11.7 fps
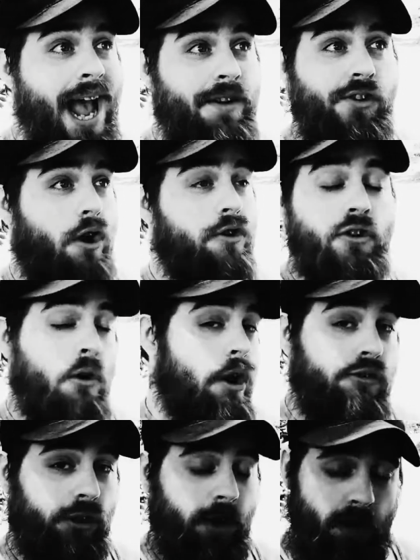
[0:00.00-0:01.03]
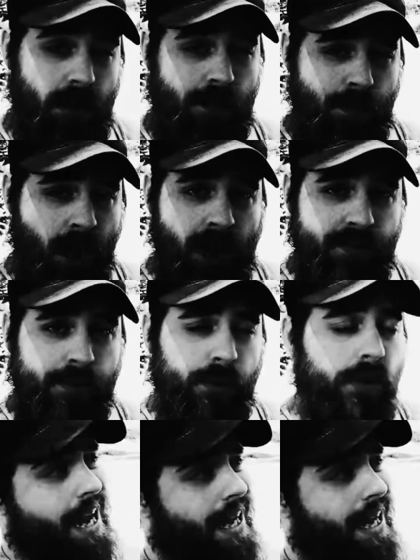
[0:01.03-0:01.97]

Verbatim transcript: as cartoonishly good as possible